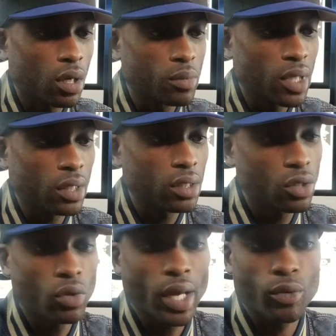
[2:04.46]
technique
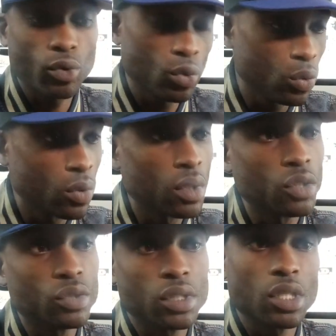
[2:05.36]
or that rule. You
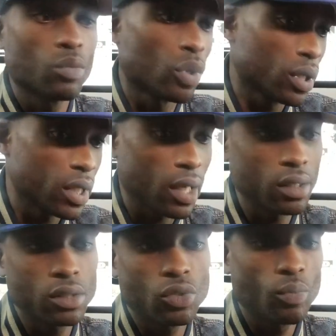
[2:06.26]
just keep working at it
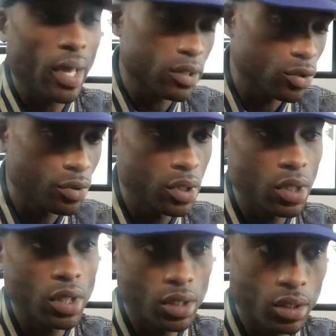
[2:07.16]
till you master it,
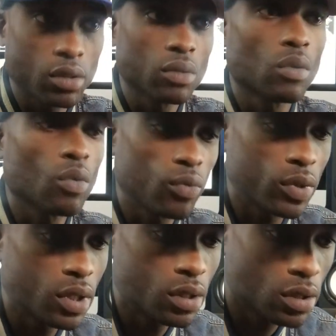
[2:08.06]
and
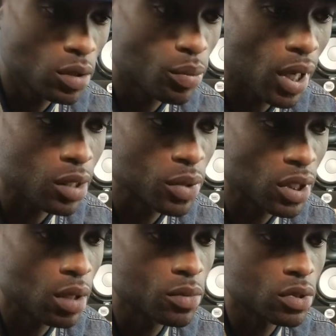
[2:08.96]
hopefully your product
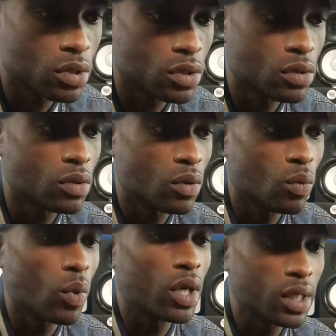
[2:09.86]
becomes
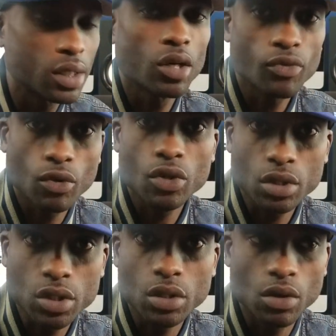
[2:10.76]
good enough or
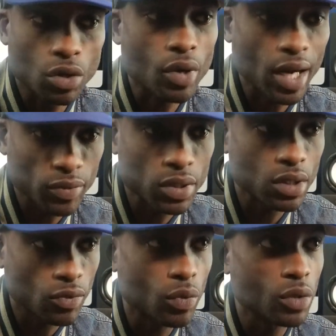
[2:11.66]
crafted enough
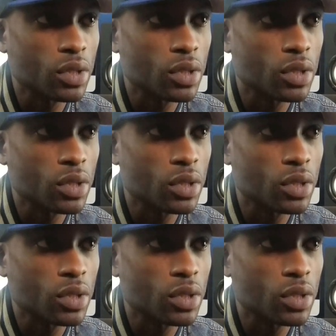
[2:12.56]
where you can